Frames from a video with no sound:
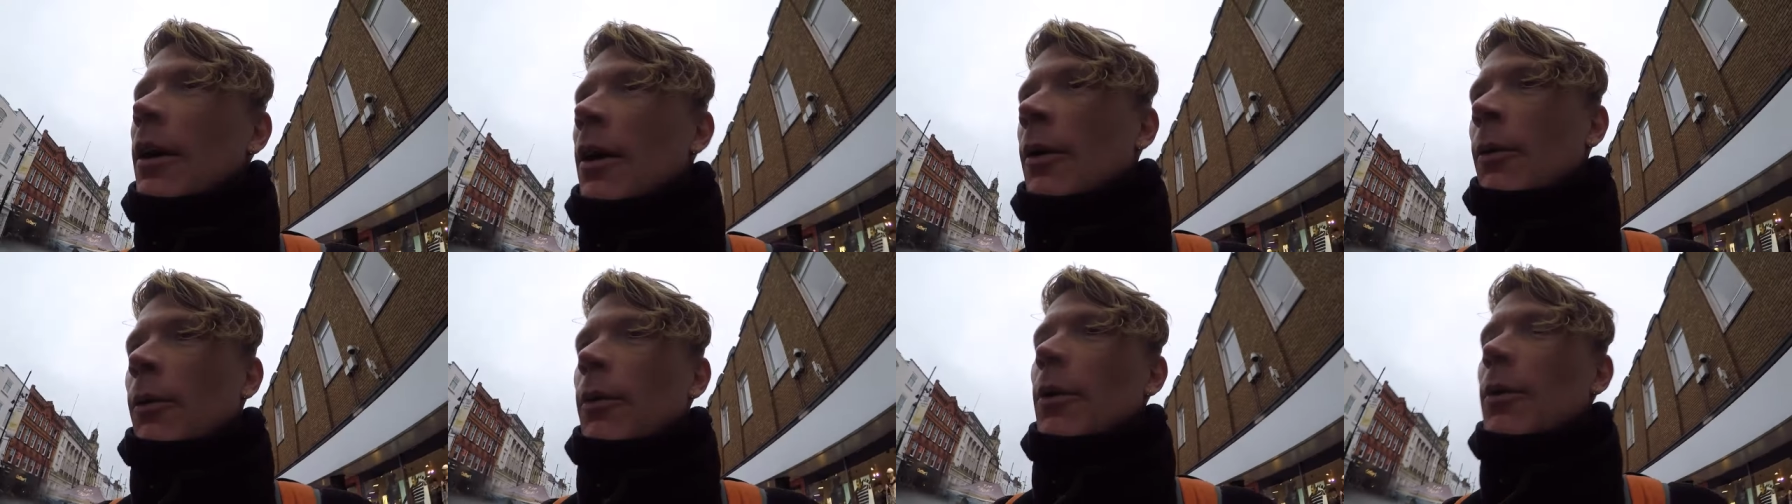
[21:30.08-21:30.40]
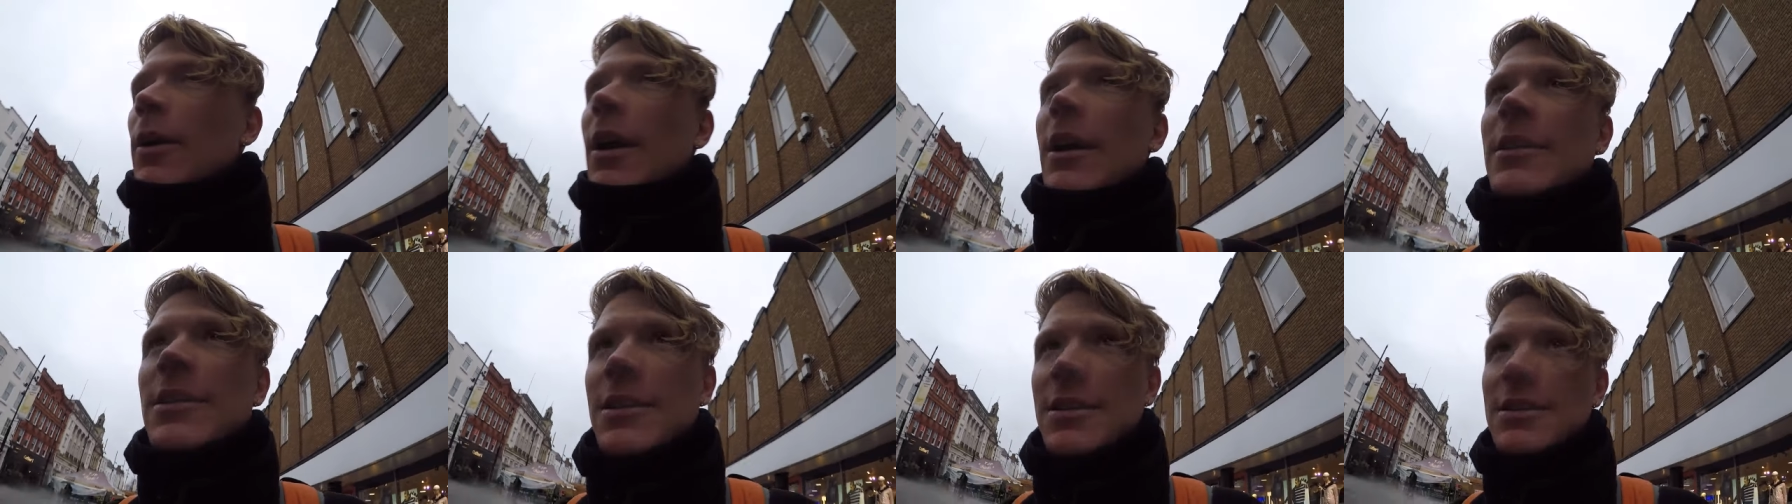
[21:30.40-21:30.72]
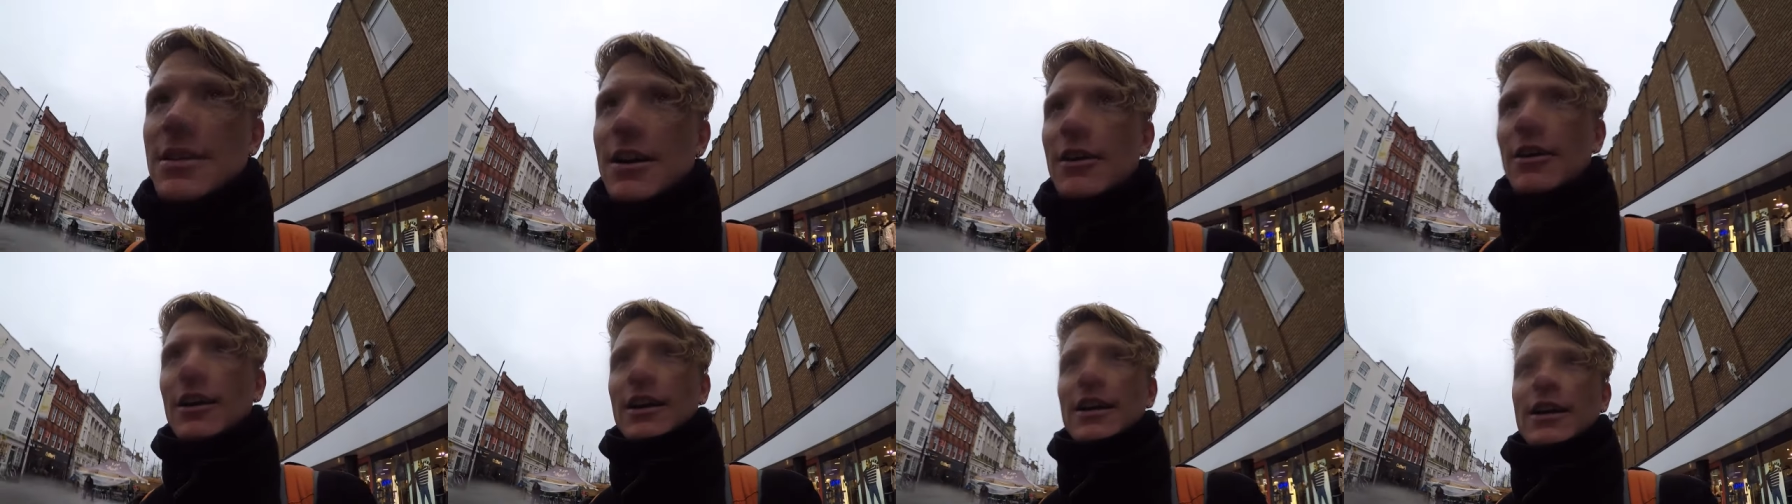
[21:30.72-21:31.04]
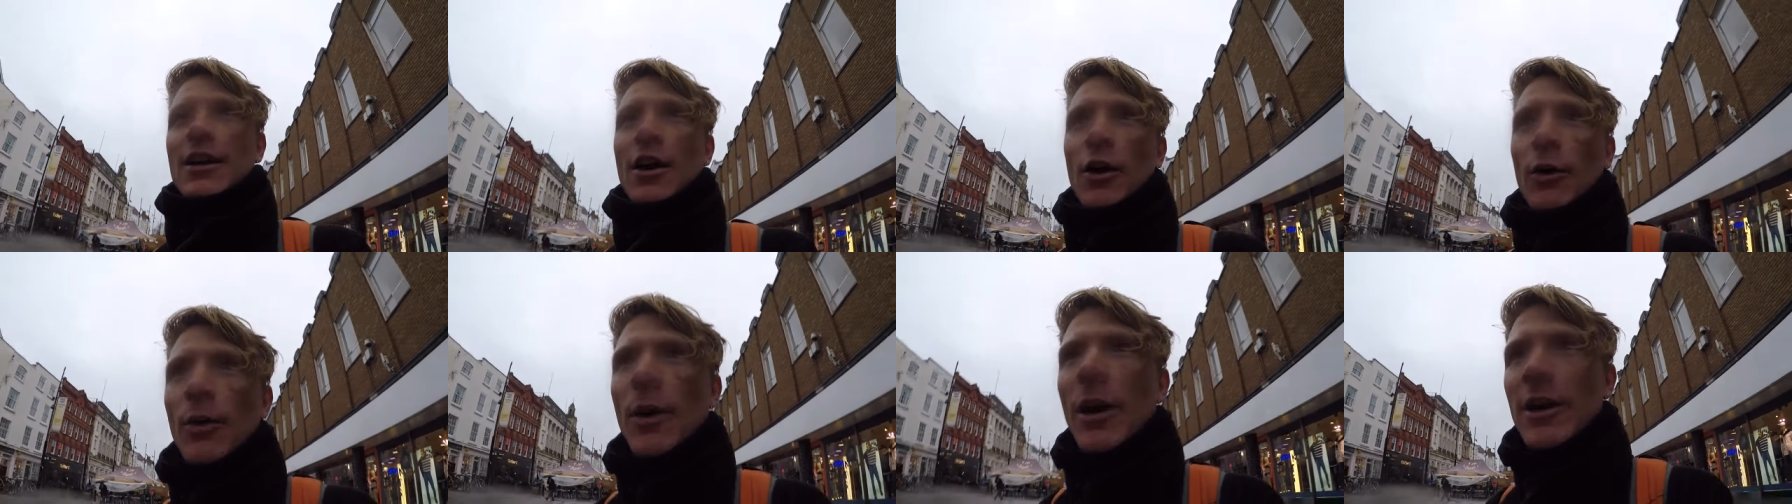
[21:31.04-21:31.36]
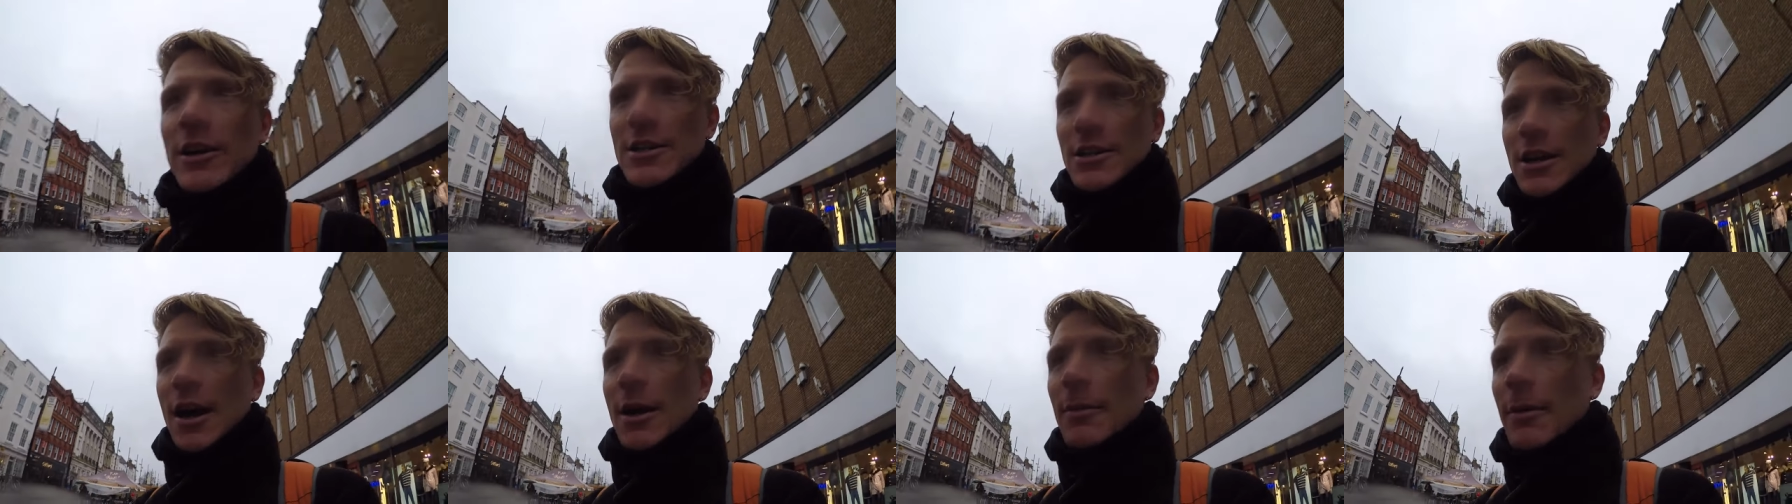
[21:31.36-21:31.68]
won't necessarily know where
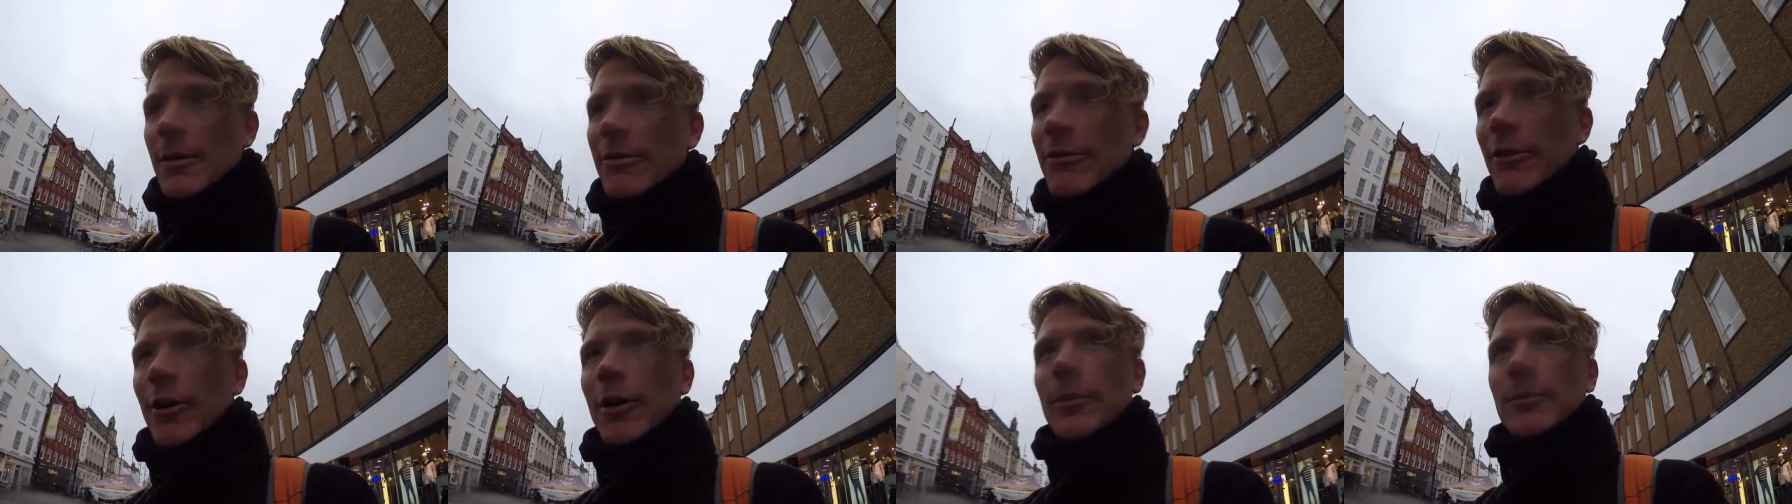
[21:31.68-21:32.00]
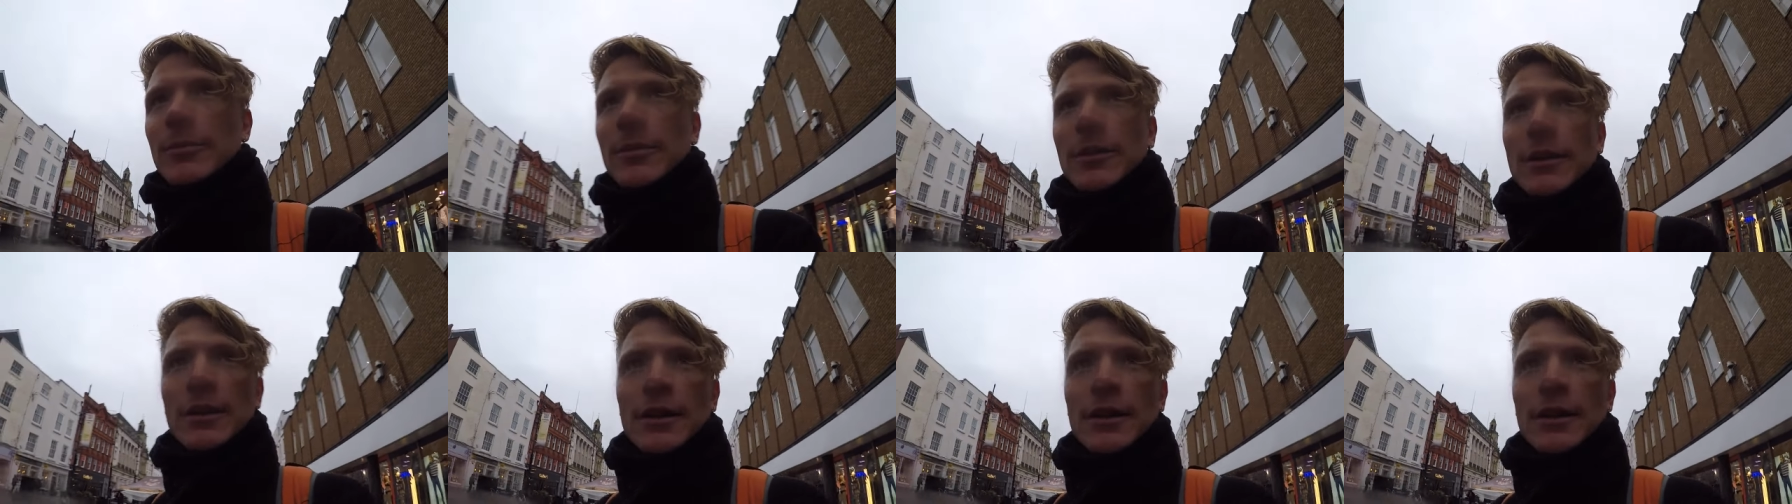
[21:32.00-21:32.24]
it's coming from.